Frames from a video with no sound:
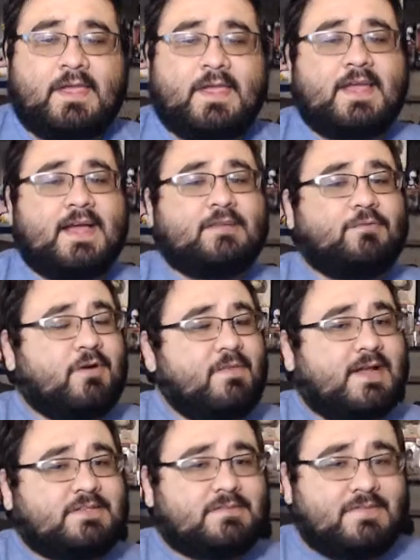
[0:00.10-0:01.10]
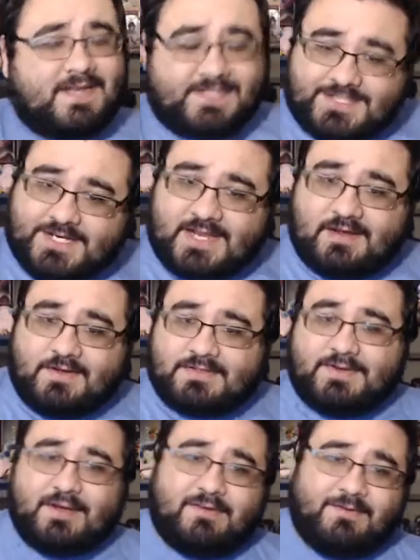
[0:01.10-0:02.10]
guys, welcome back to my channel. It's
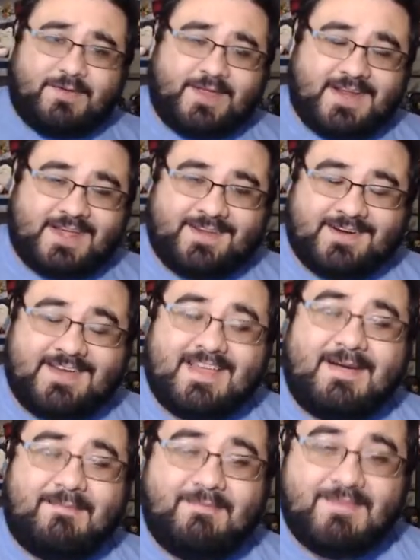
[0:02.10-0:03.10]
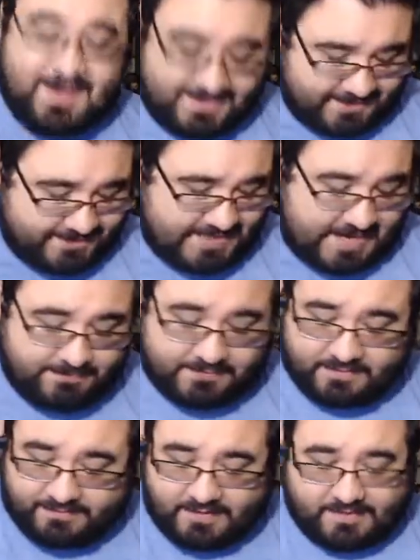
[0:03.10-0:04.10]
me, everyone, with another manga chapter review.